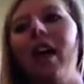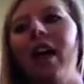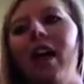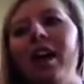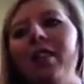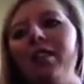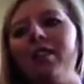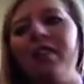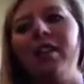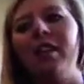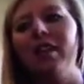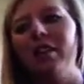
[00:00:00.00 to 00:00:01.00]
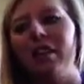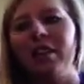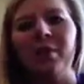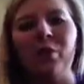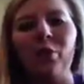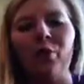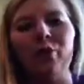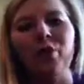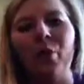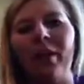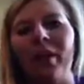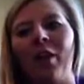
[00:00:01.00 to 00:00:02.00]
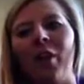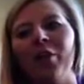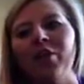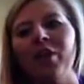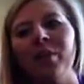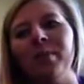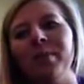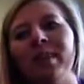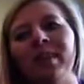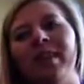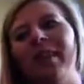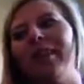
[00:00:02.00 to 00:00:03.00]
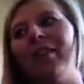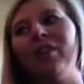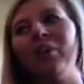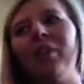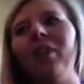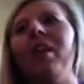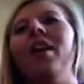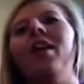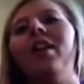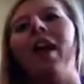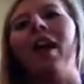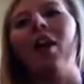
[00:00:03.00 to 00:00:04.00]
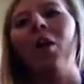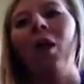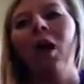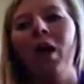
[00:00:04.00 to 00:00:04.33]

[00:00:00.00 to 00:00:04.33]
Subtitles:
and they went through so many hardships and like look where they are now.